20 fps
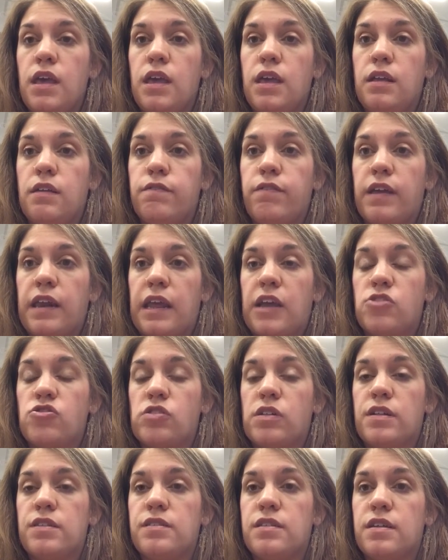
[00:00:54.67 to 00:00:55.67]
in
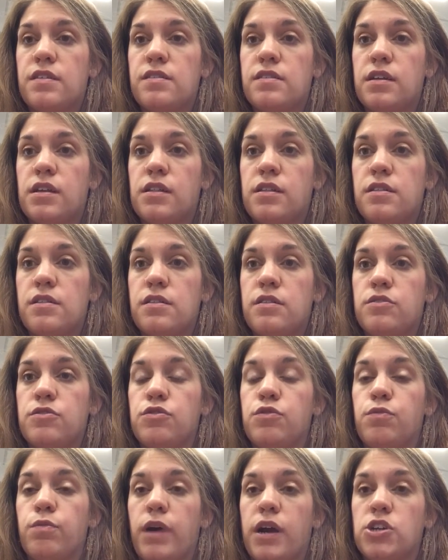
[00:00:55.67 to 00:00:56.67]
financial assistance
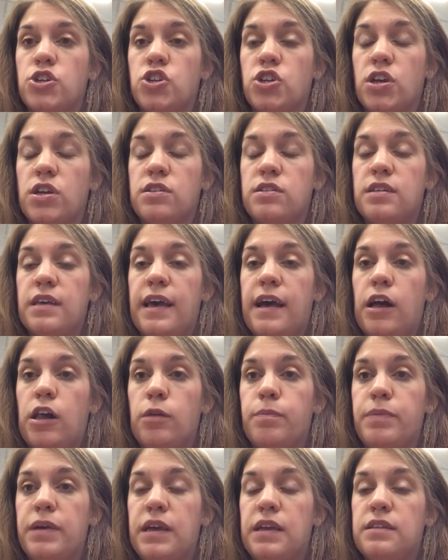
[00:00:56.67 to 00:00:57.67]
to Russia to
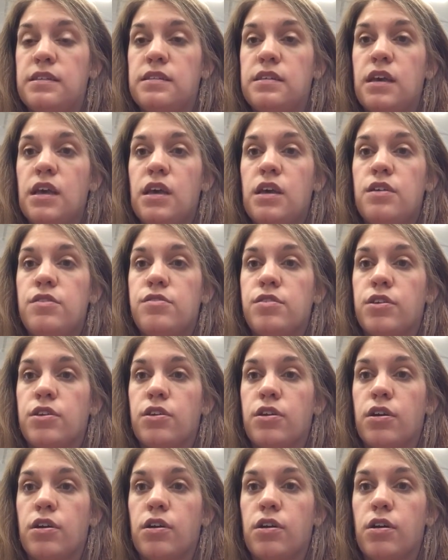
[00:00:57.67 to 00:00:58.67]
help it
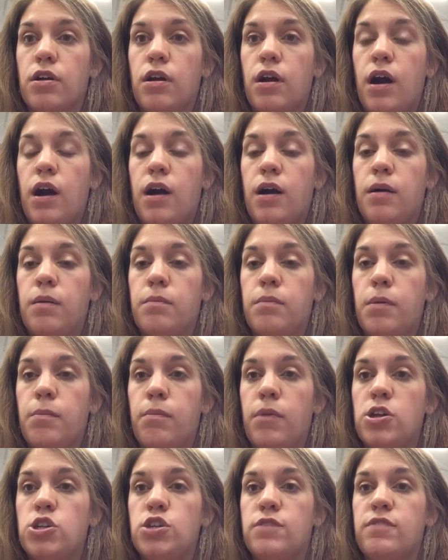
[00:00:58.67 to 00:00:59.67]
secure um,
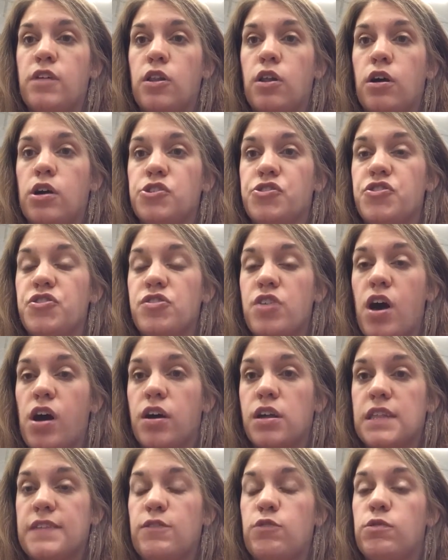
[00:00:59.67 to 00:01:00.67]
much of the large
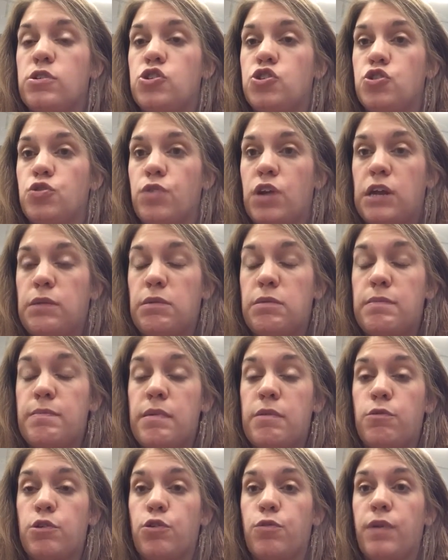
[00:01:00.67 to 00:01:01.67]
stocks of enriched uranium,
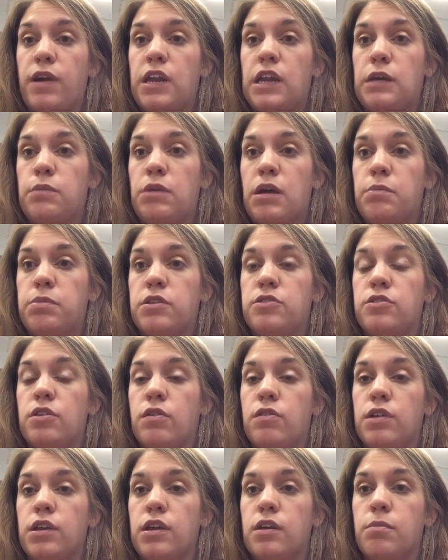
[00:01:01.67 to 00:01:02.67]
uranium and
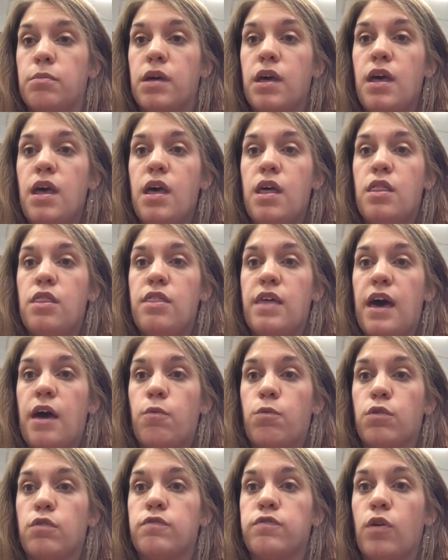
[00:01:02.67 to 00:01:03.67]
plutonium
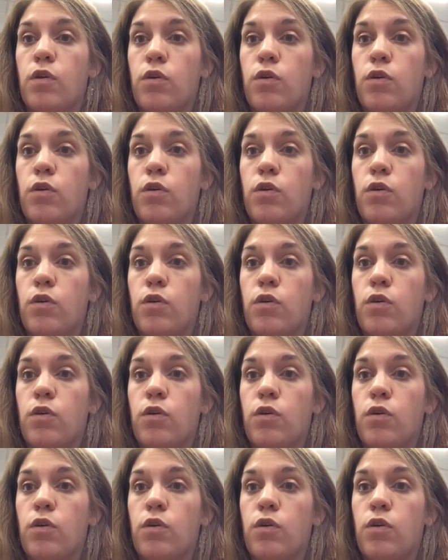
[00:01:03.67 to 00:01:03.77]
that were